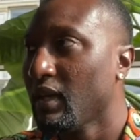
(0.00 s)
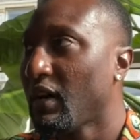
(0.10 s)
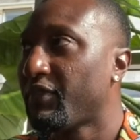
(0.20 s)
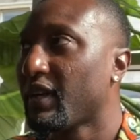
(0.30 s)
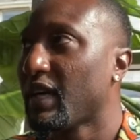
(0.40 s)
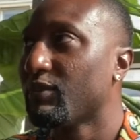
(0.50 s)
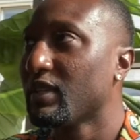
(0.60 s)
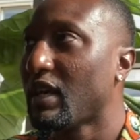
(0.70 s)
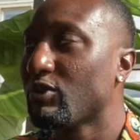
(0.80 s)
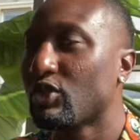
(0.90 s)
I forgot
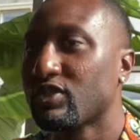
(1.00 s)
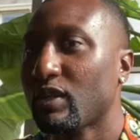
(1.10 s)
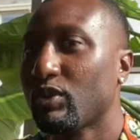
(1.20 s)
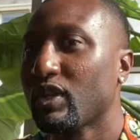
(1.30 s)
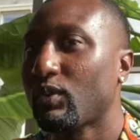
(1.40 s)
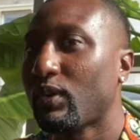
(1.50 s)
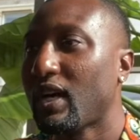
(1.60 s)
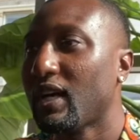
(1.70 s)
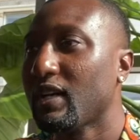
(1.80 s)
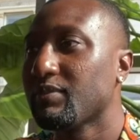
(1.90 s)
one. I was gonna say one of the
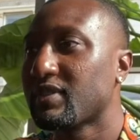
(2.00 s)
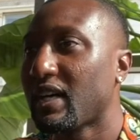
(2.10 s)
rhymes.